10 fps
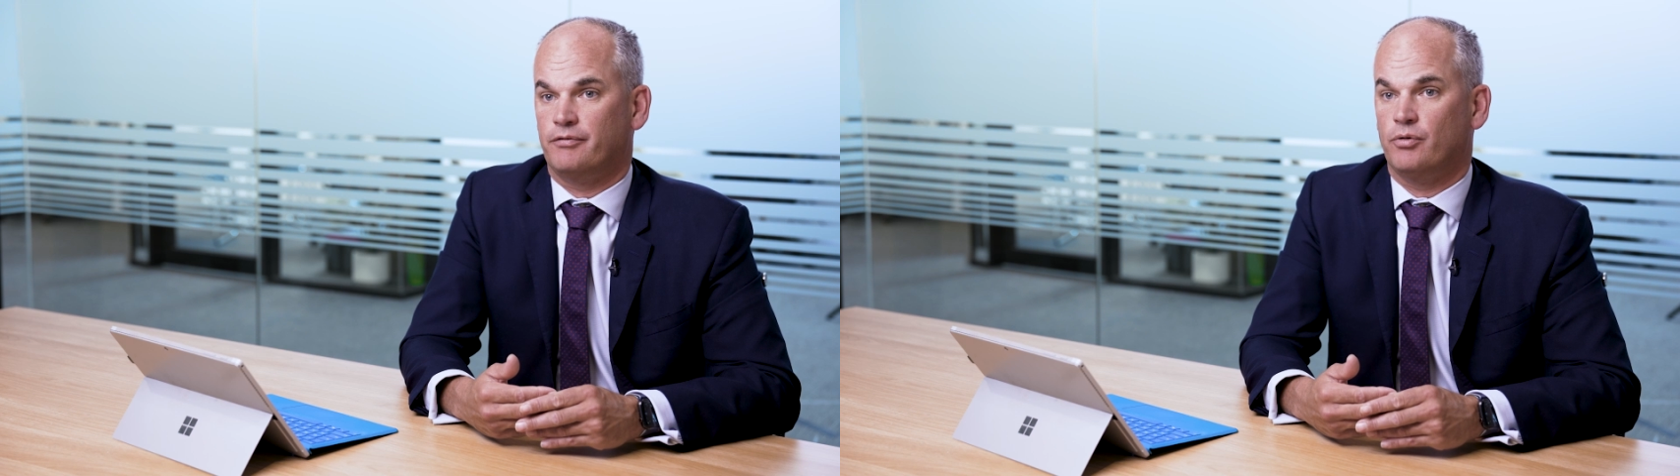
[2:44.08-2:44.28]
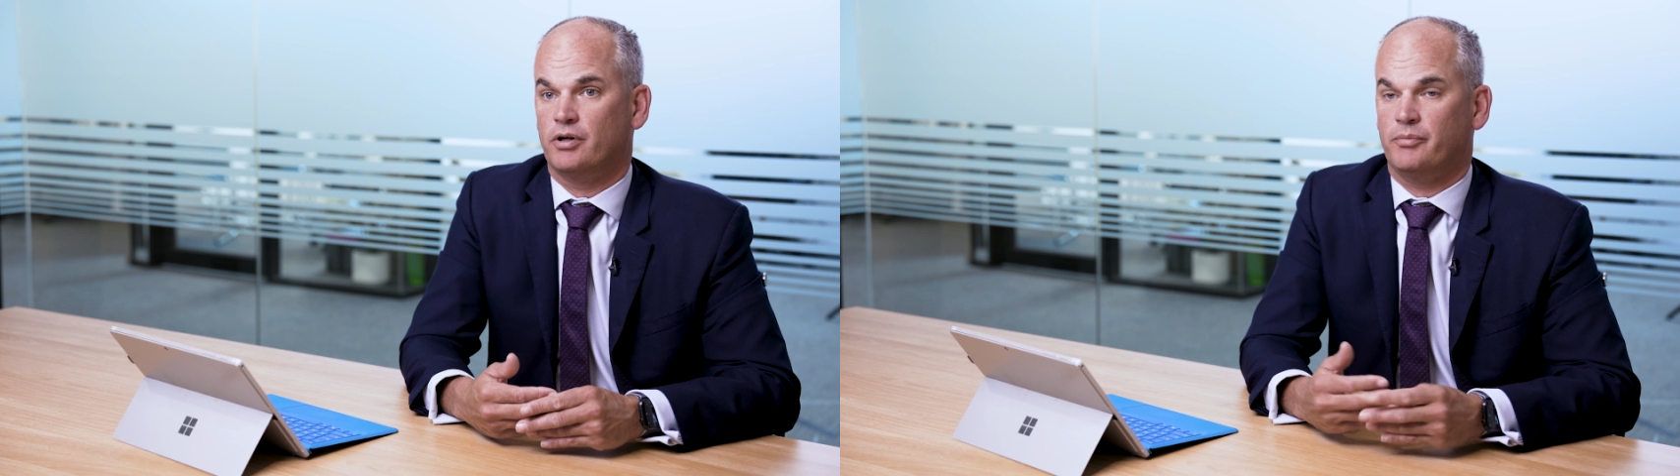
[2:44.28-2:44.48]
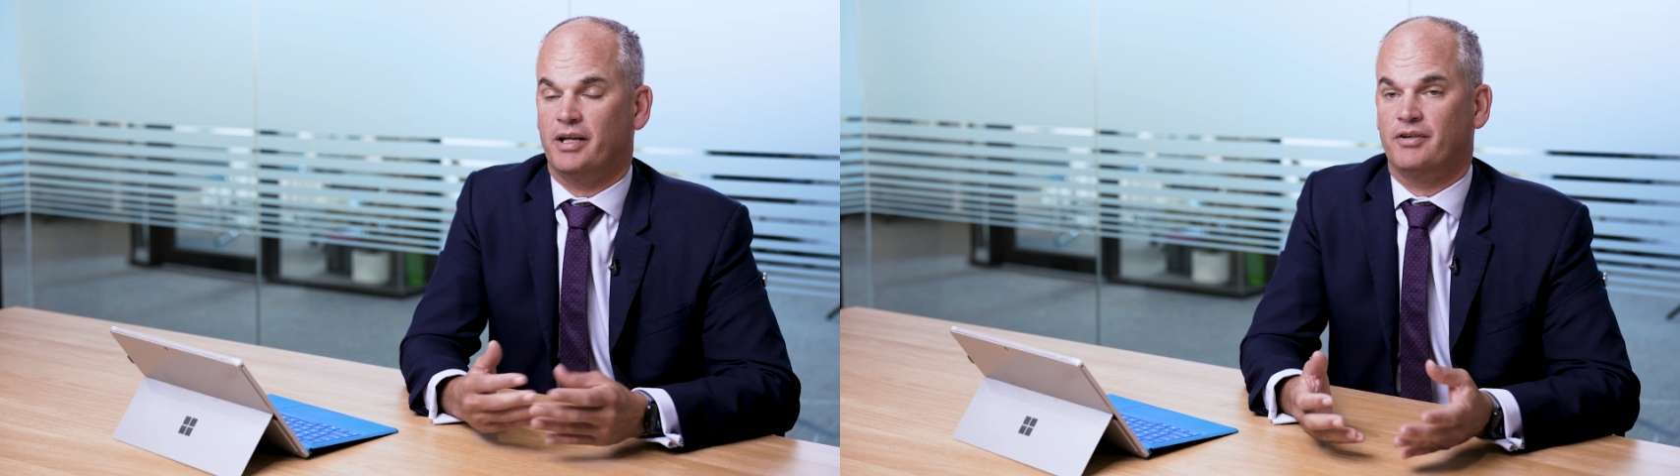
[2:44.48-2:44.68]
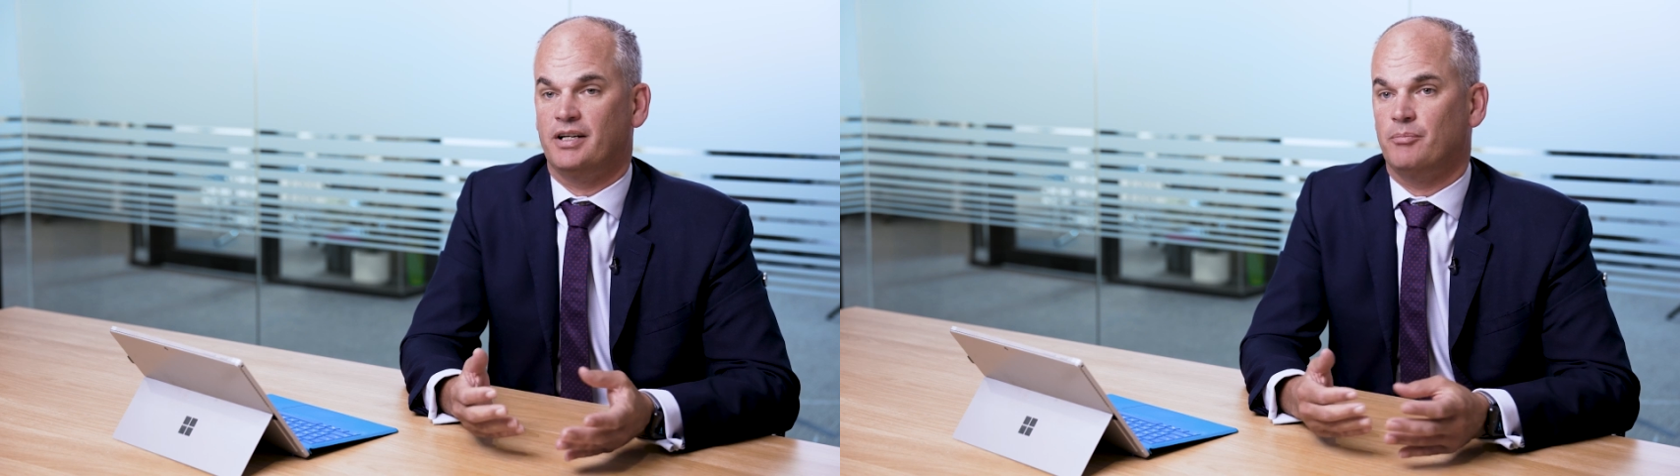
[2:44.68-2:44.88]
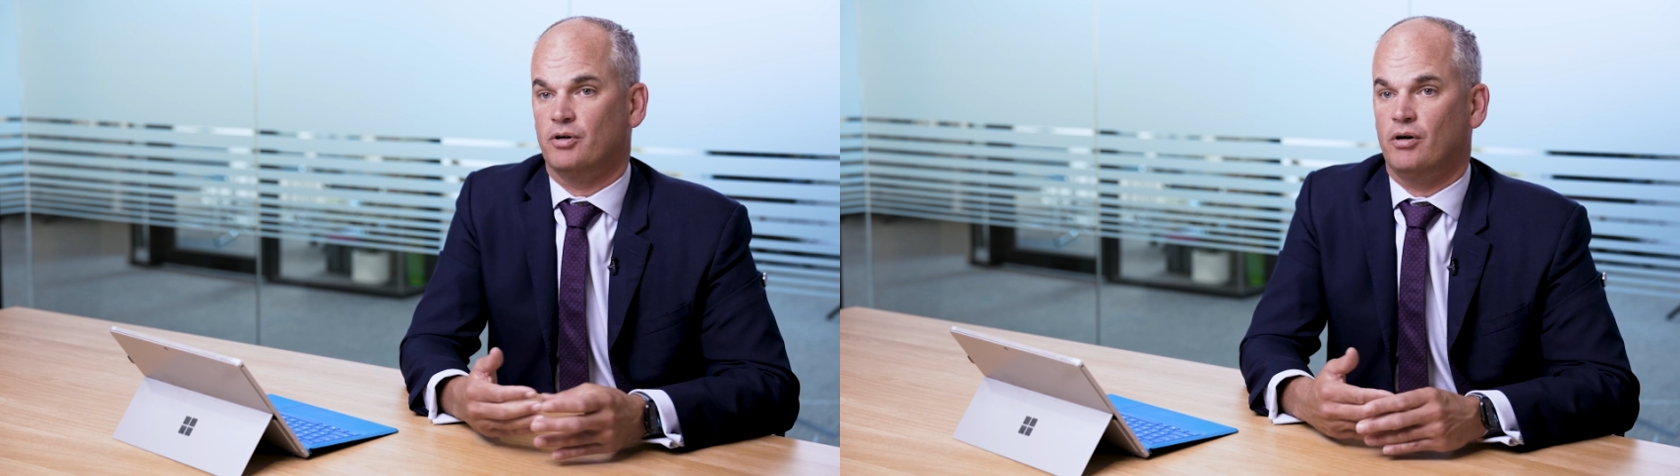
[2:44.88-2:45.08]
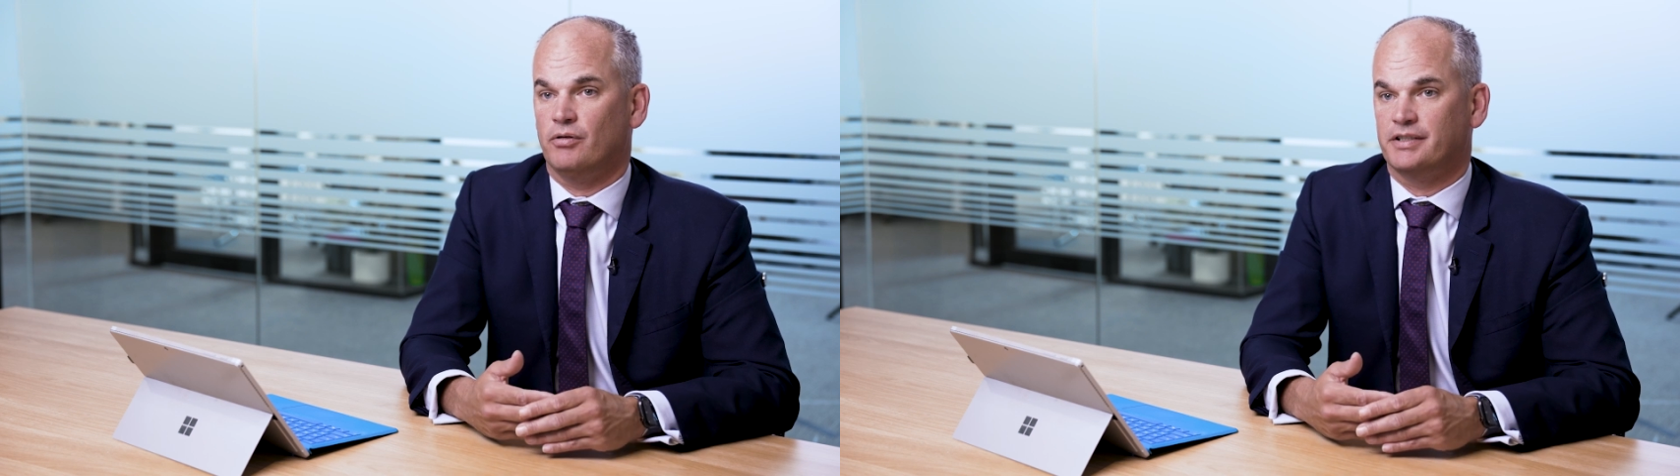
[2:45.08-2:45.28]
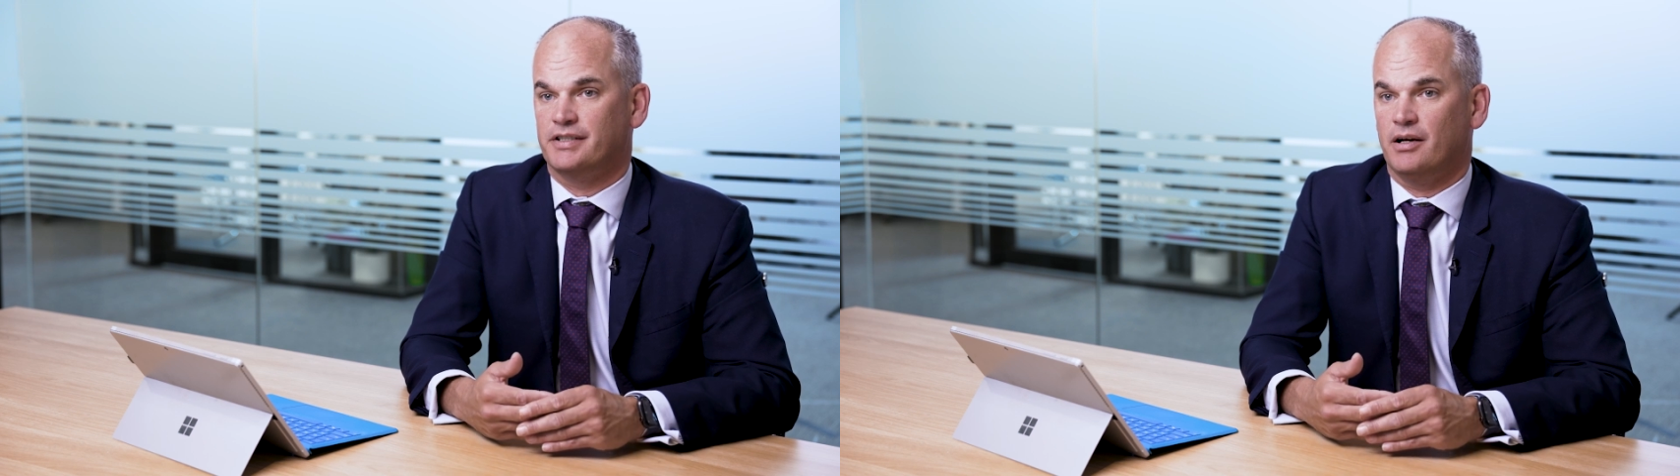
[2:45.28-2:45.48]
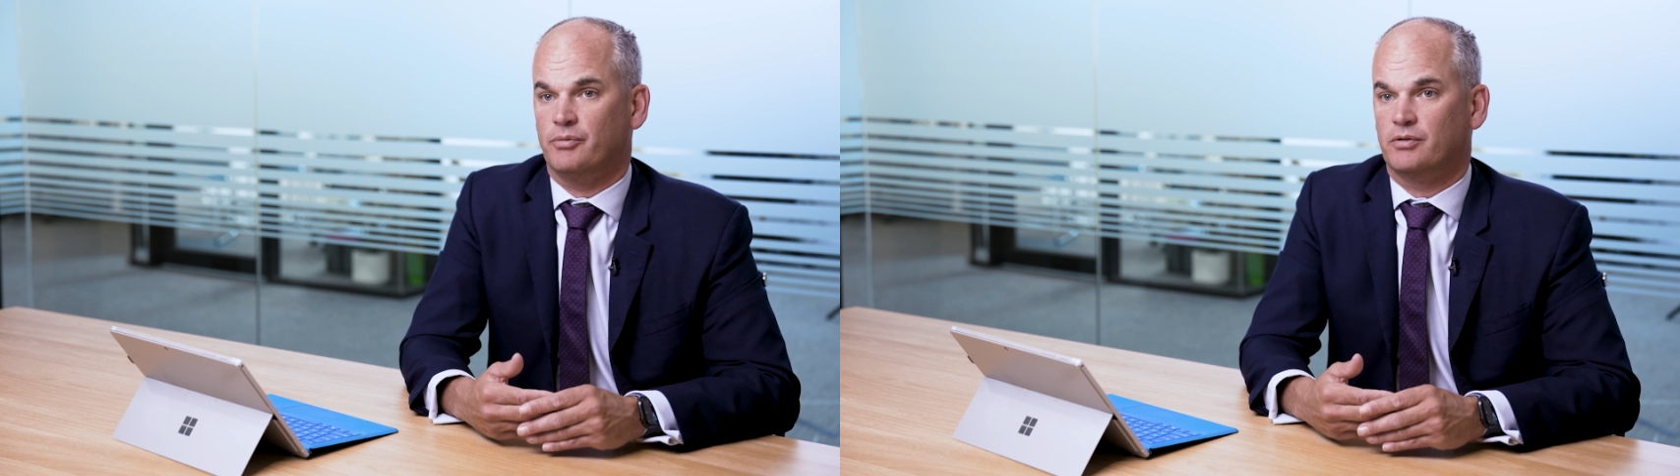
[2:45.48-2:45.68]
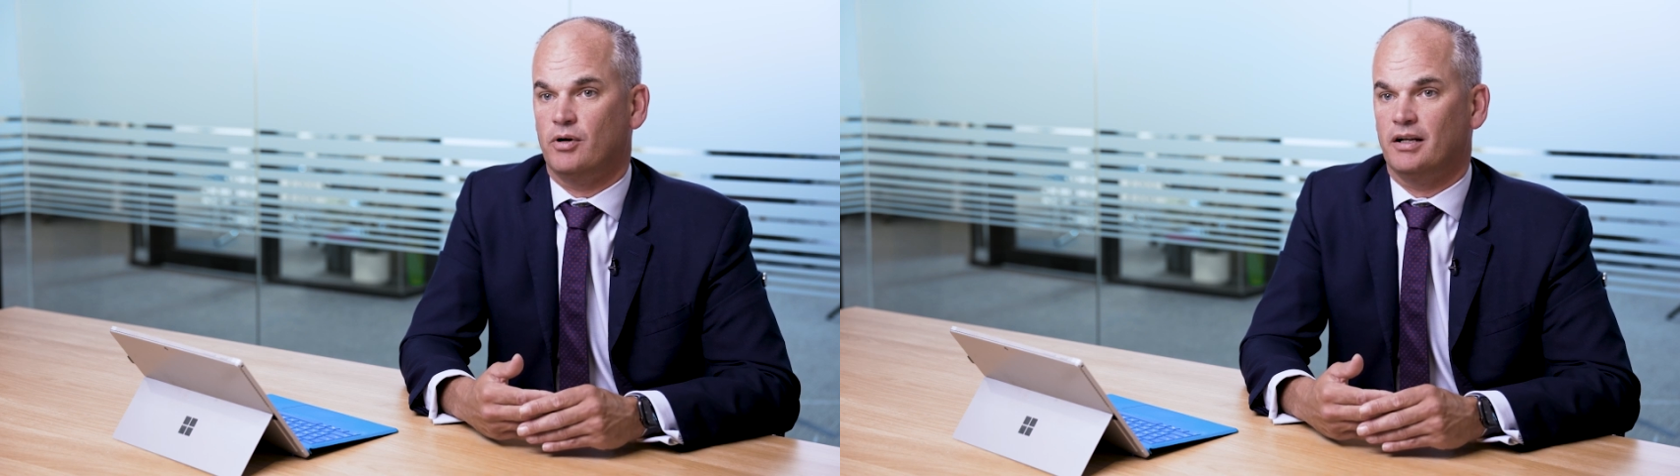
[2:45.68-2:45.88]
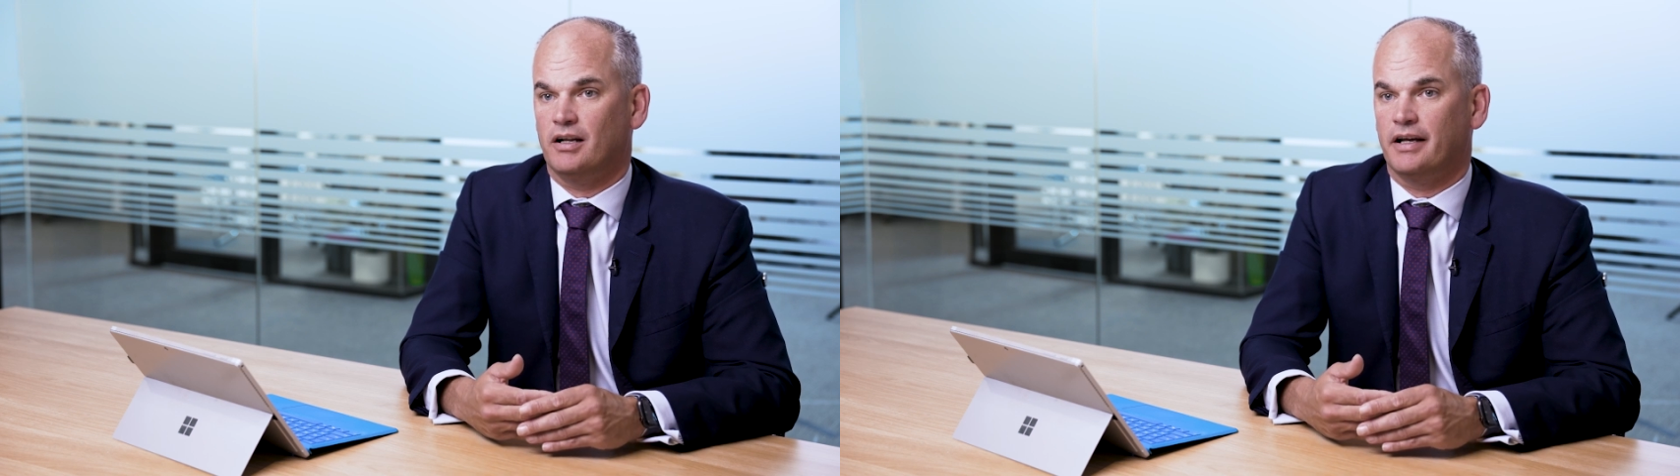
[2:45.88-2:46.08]
forward, and we have a number of holdings there we
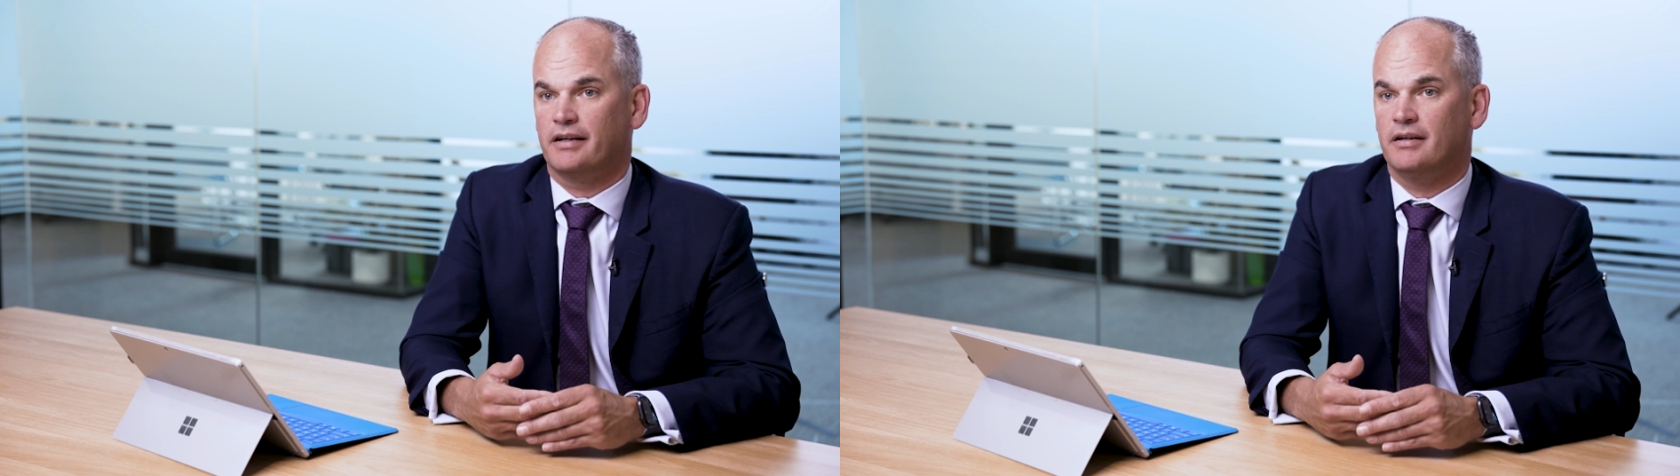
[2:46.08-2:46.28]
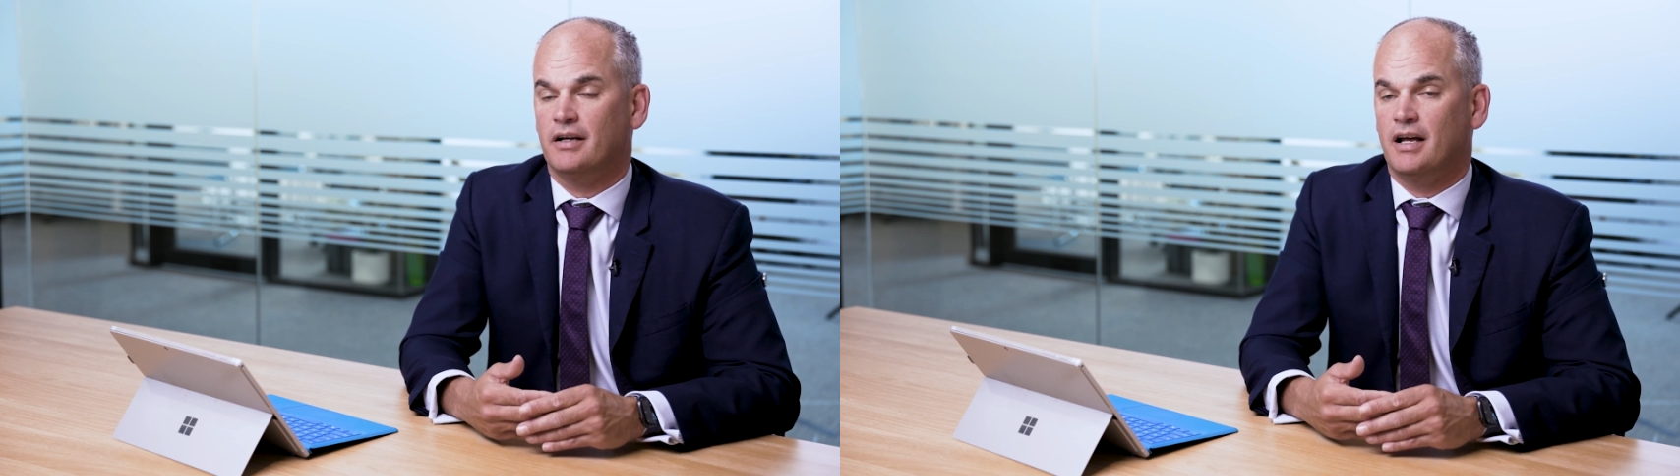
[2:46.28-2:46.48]
quite like.